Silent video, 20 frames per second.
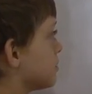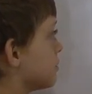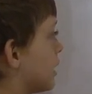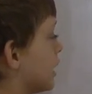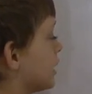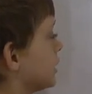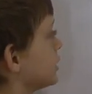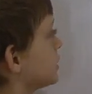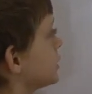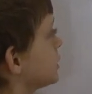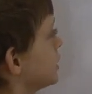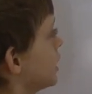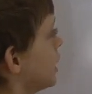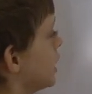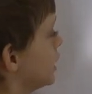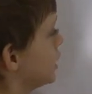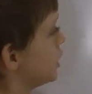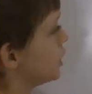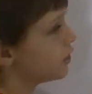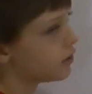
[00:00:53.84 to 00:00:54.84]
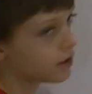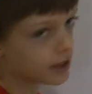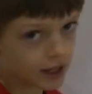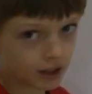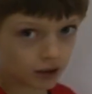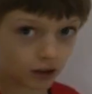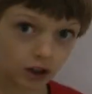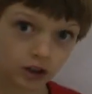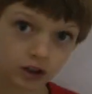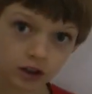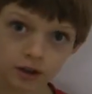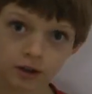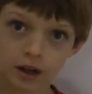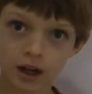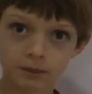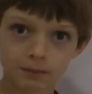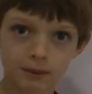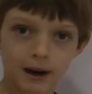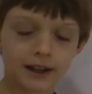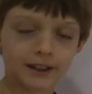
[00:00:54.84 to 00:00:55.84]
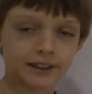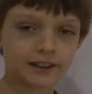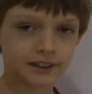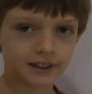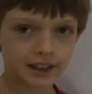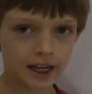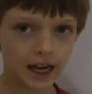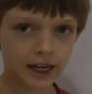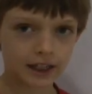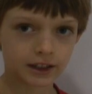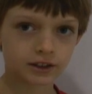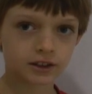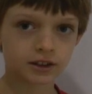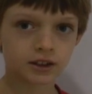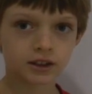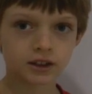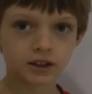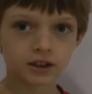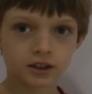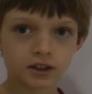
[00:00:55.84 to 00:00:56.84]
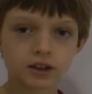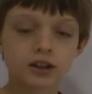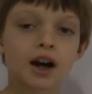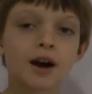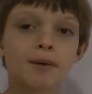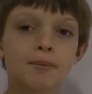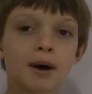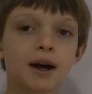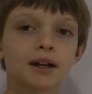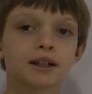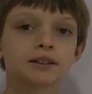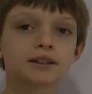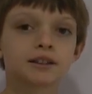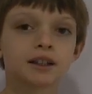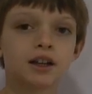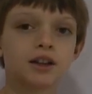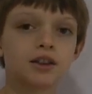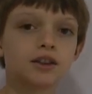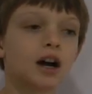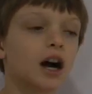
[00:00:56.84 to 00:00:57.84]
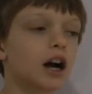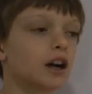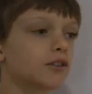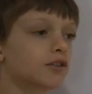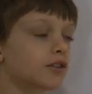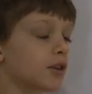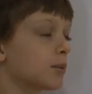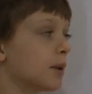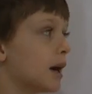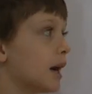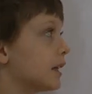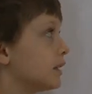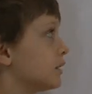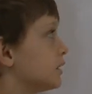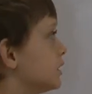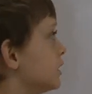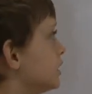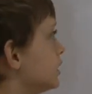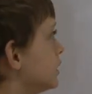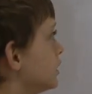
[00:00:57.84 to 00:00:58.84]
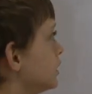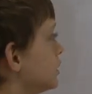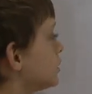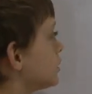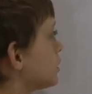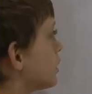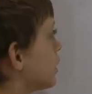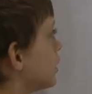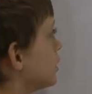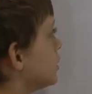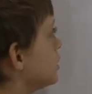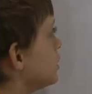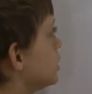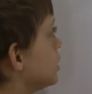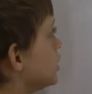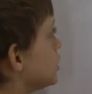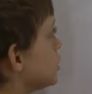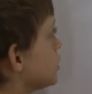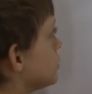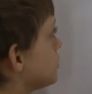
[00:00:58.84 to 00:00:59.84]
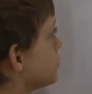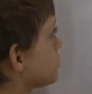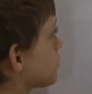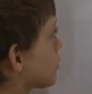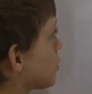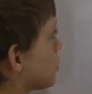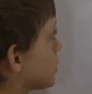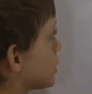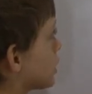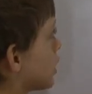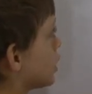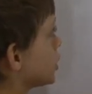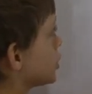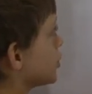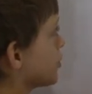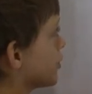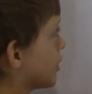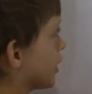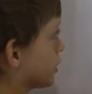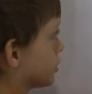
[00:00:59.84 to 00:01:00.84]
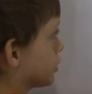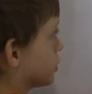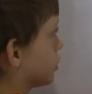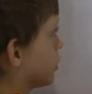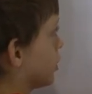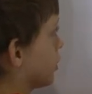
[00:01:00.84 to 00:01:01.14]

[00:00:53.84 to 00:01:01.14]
minus 9. You cannot minus 8. You can't minus 9 from 8. So we go to the next